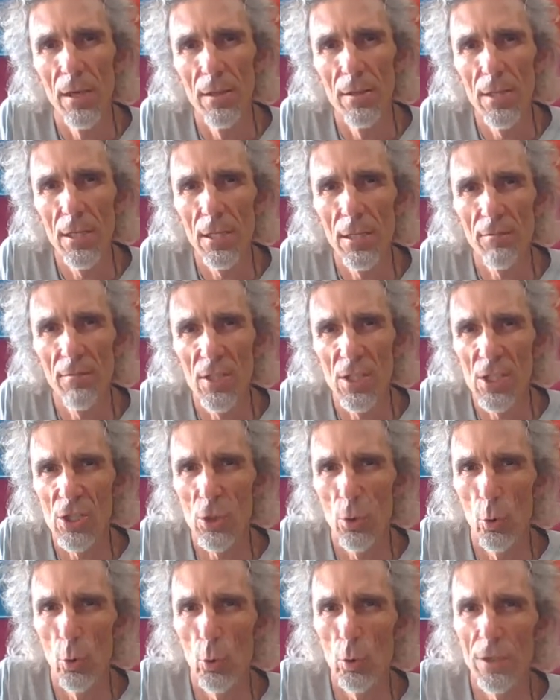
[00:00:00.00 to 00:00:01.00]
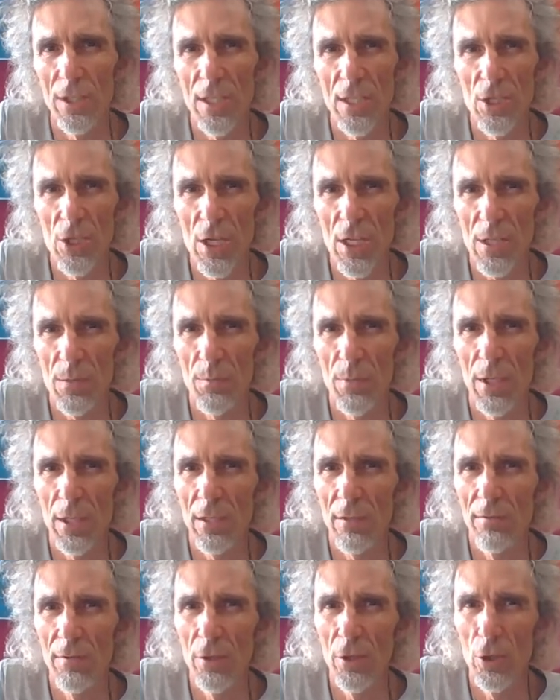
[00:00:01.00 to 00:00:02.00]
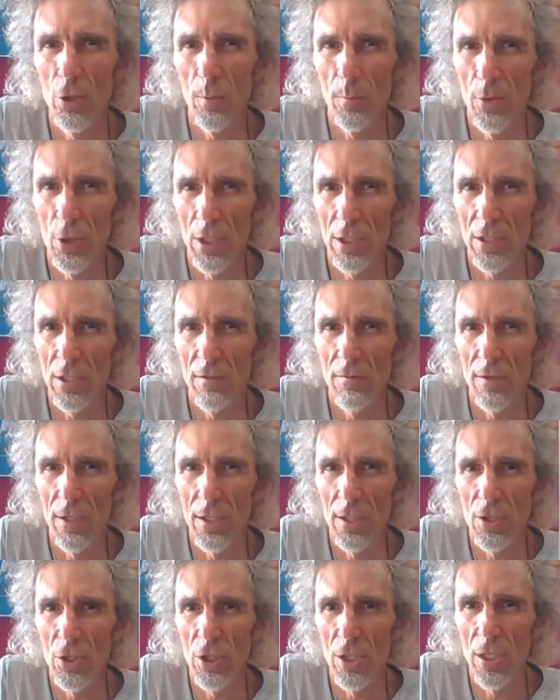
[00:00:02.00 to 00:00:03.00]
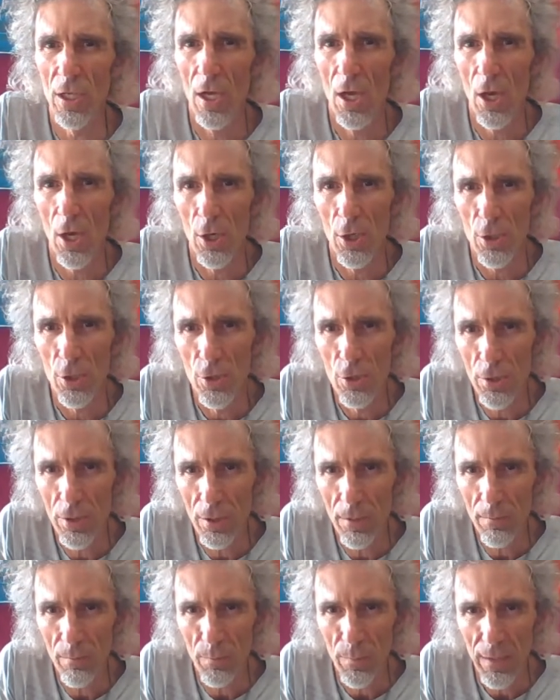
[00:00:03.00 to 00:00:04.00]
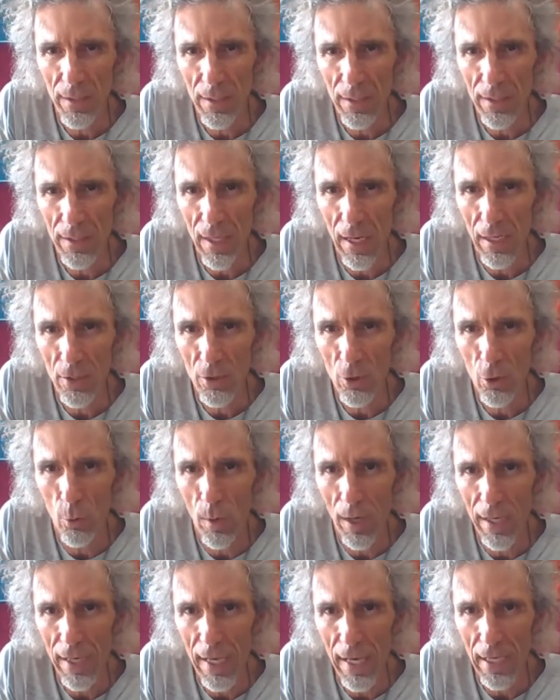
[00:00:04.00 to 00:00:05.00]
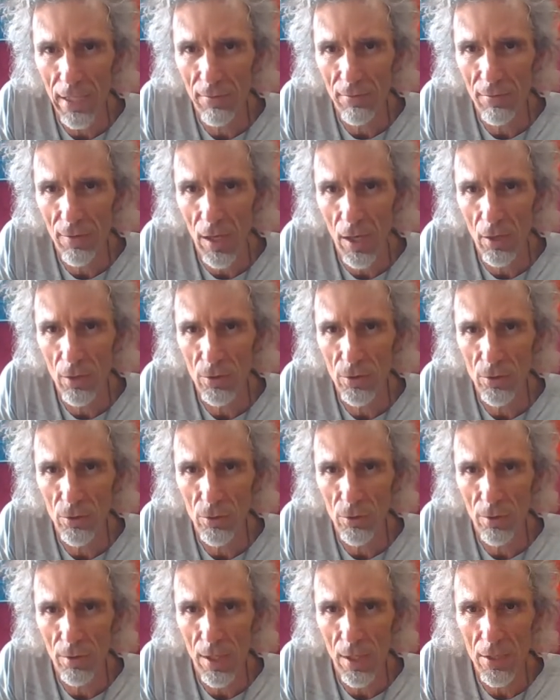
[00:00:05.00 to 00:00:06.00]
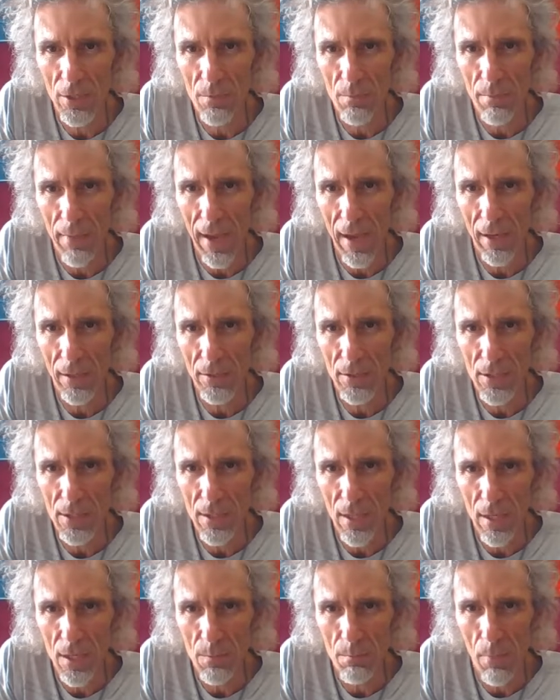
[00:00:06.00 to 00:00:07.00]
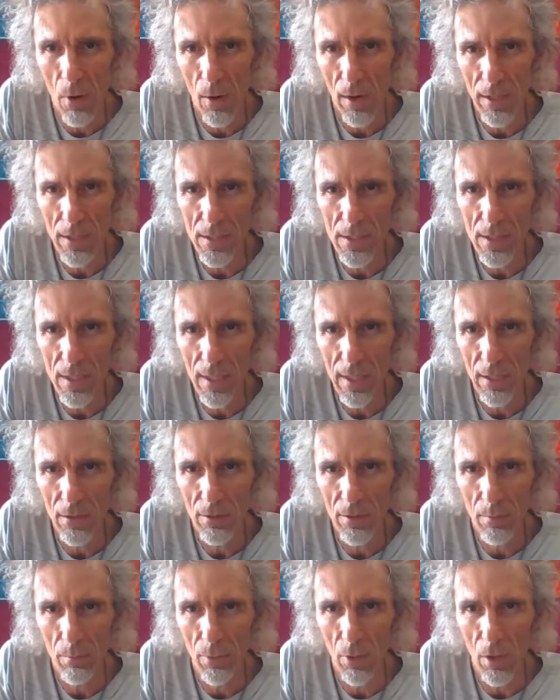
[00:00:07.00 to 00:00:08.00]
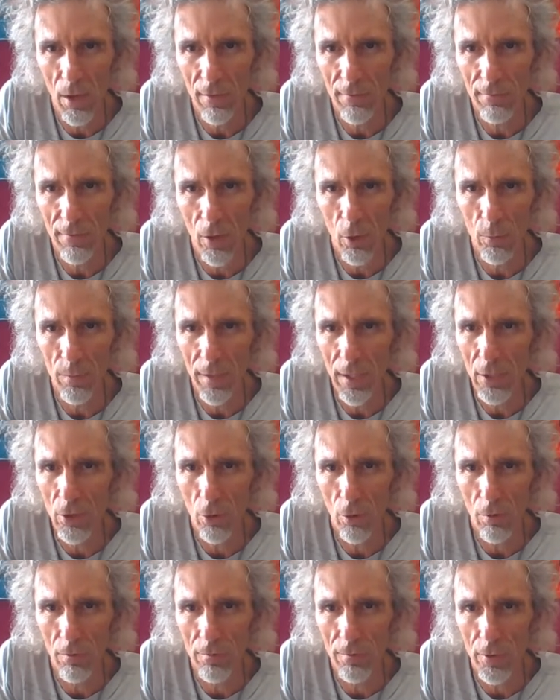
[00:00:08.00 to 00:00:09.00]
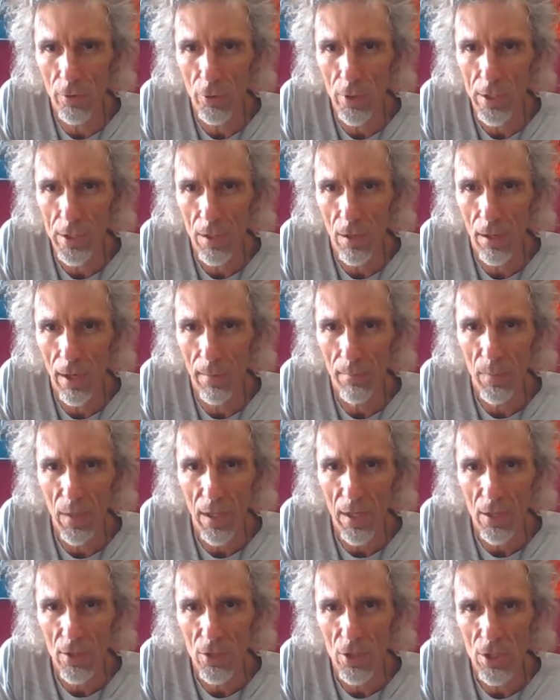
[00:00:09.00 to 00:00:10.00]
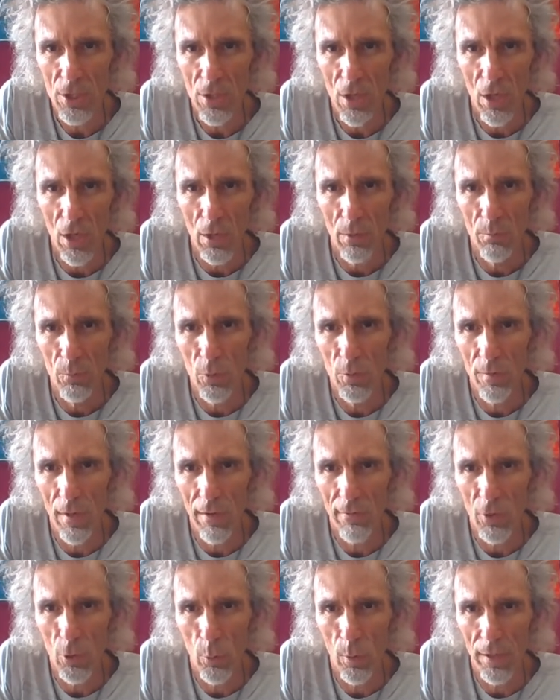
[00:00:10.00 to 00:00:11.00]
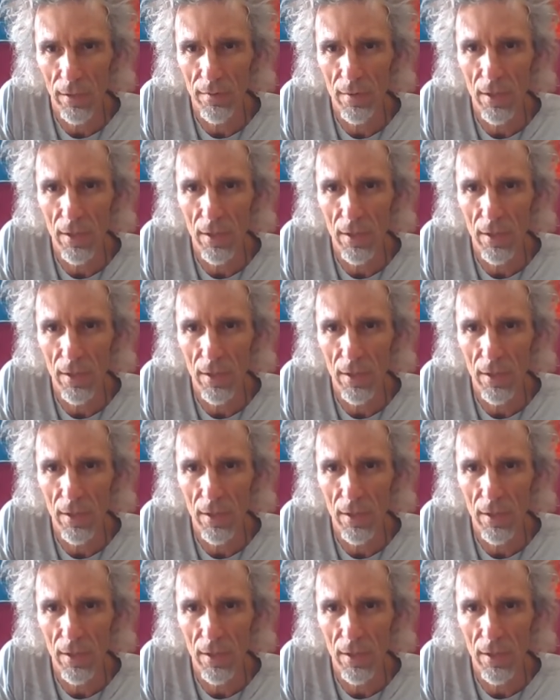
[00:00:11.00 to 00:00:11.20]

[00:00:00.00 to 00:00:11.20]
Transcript: think of the swords as just being a very objective energy. You can cut your way out of those, or those binds there in the blindfold, they're not on very tight. Just move over to one of